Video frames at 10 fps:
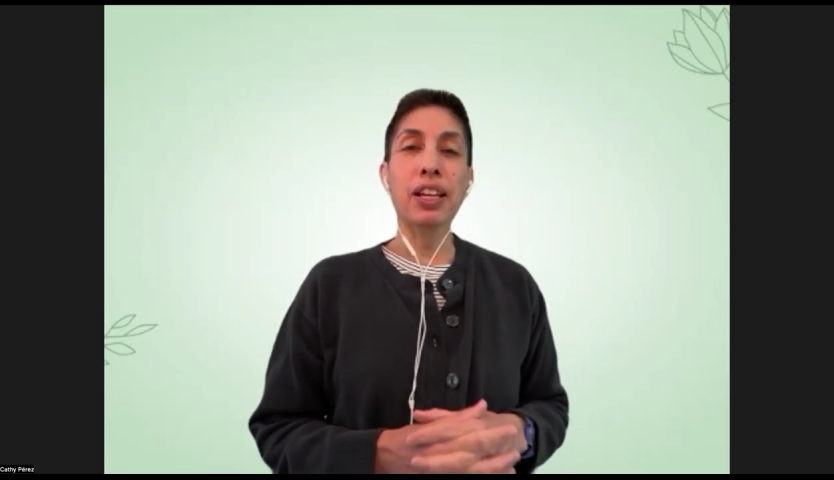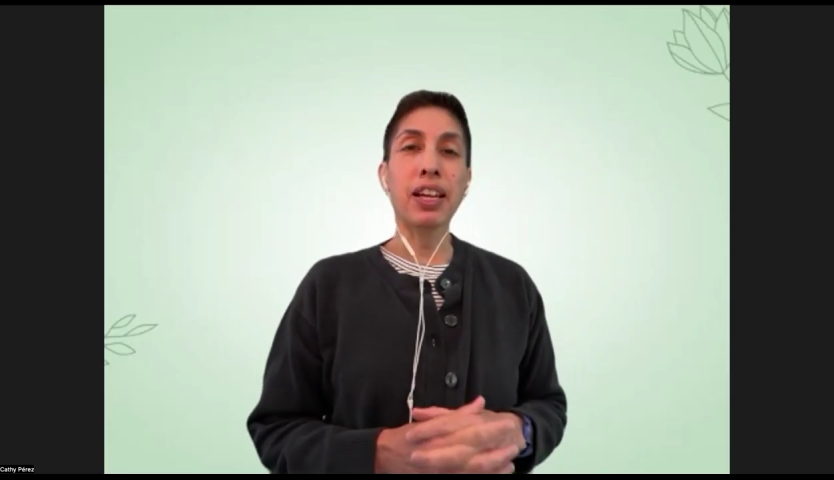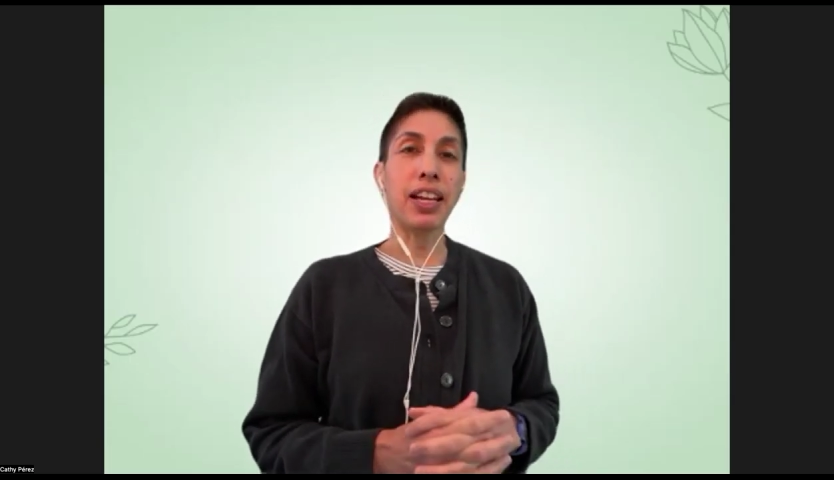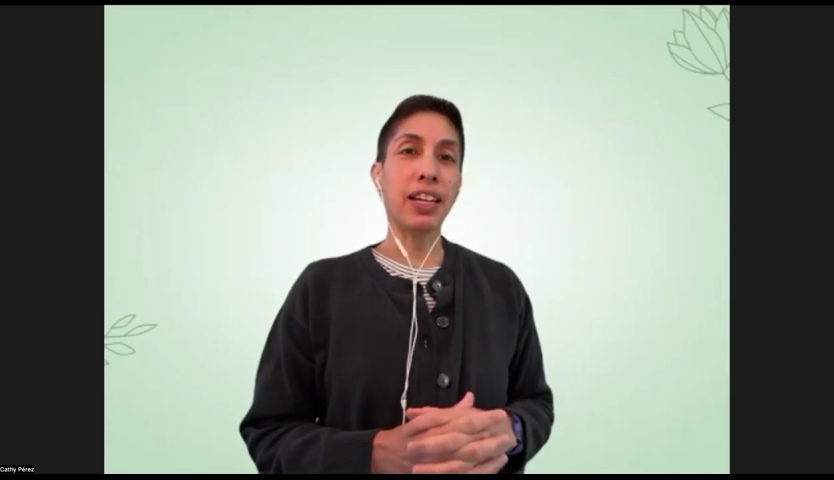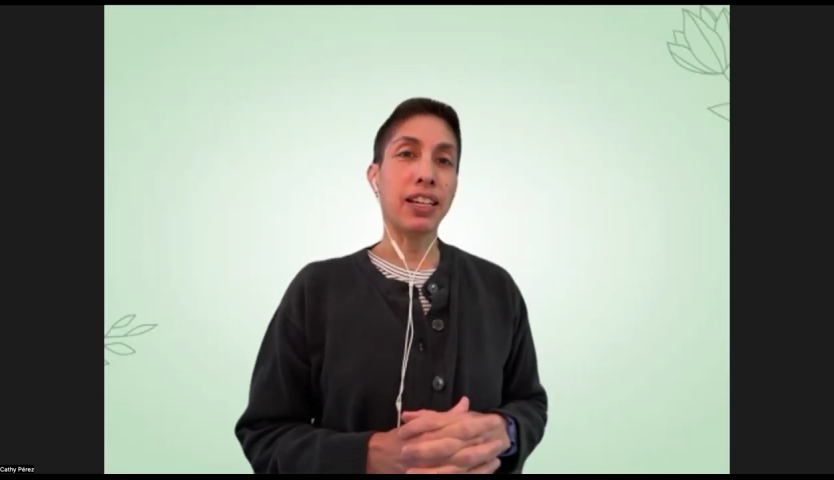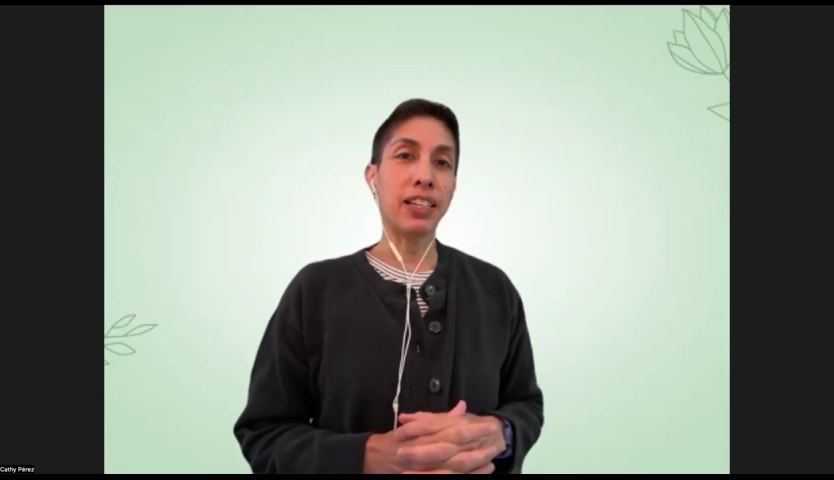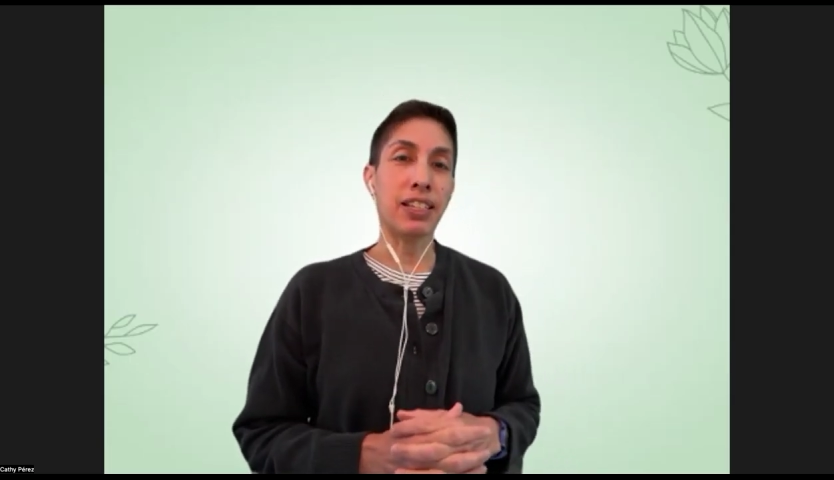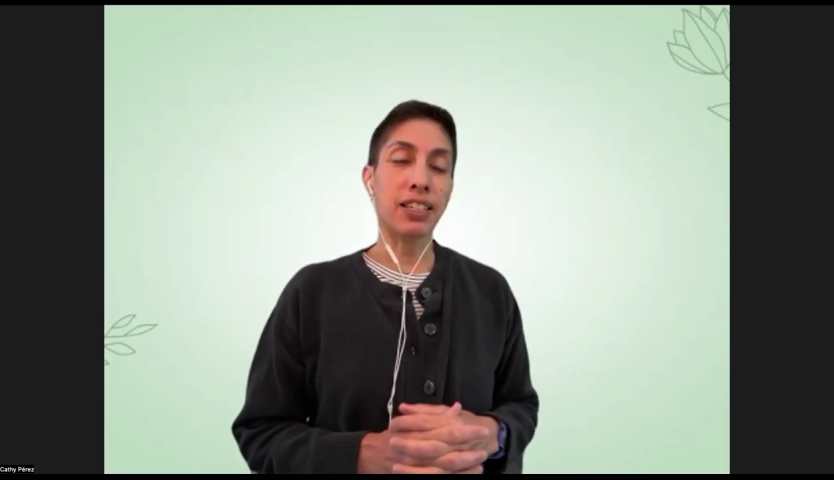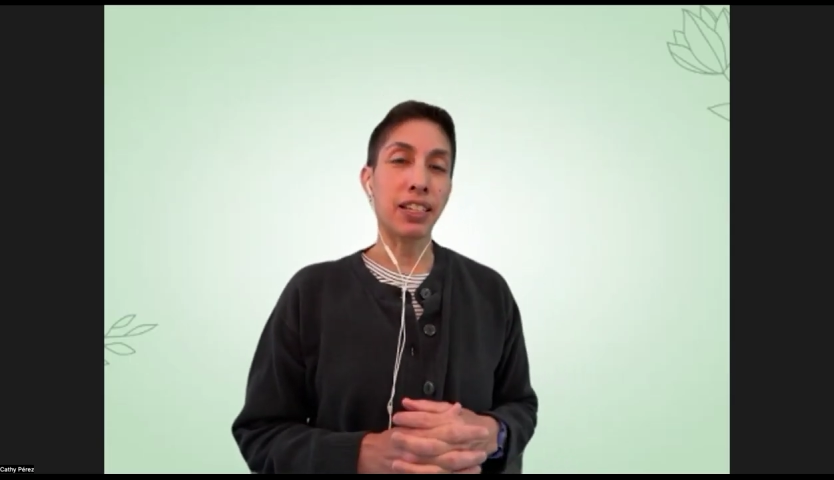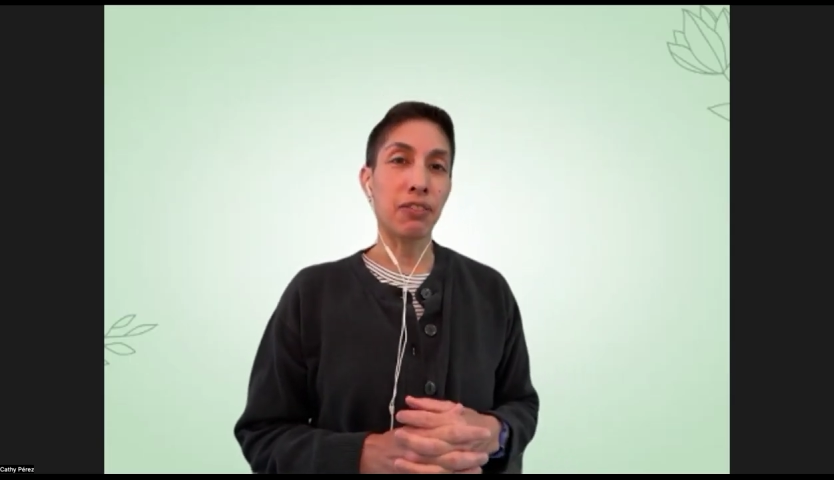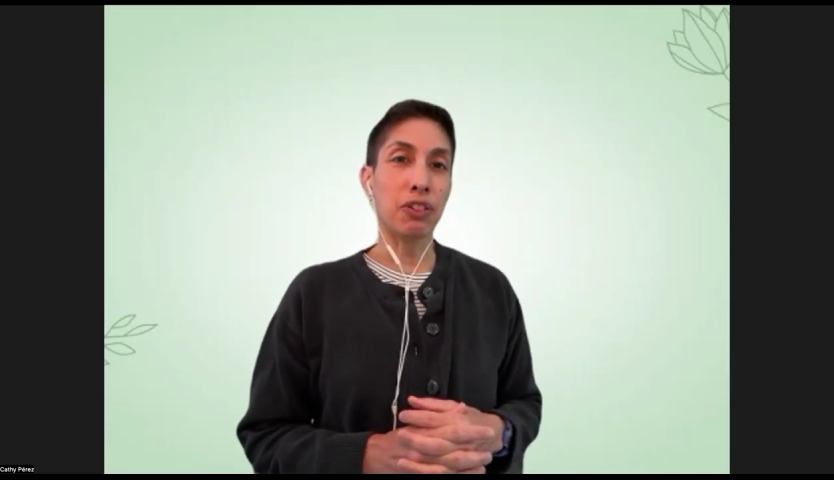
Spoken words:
And if